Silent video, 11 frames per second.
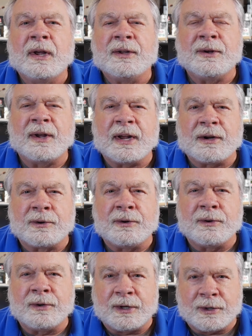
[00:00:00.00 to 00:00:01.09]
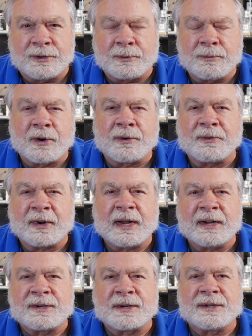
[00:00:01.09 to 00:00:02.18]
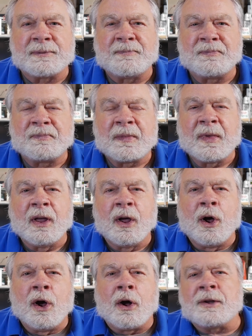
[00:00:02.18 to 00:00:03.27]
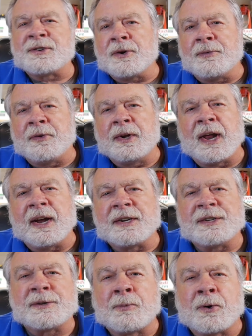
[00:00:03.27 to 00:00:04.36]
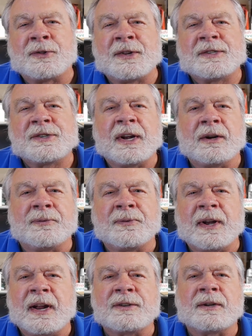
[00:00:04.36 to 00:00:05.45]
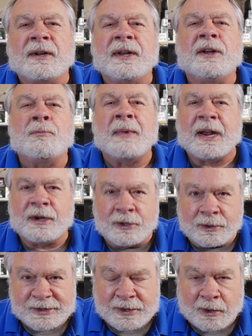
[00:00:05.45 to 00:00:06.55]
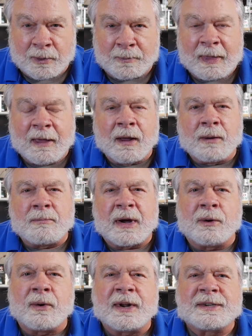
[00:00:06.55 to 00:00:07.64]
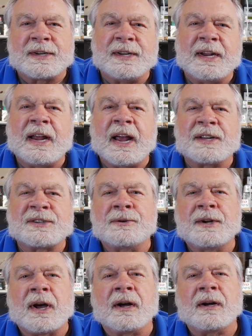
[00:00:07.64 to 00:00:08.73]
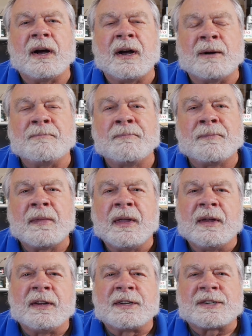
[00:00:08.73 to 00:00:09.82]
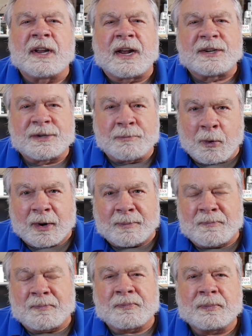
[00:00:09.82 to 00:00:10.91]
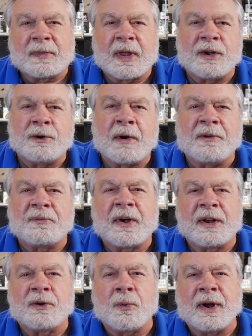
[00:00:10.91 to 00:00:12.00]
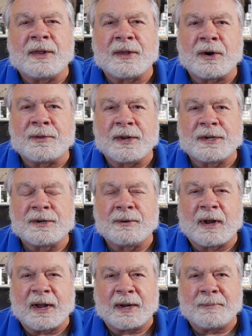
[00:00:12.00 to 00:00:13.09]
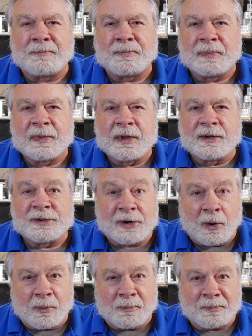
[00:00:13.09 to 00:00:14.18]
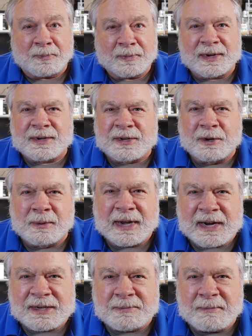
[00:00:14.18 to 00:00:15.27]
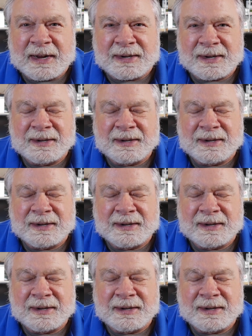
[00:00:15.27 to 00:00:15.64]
you get your new YouTube notifications. Also, if you'd like to support this channel financially, you may do so by going to dcasler.com slash support. And you might find a way there that you like. So, until we next meet,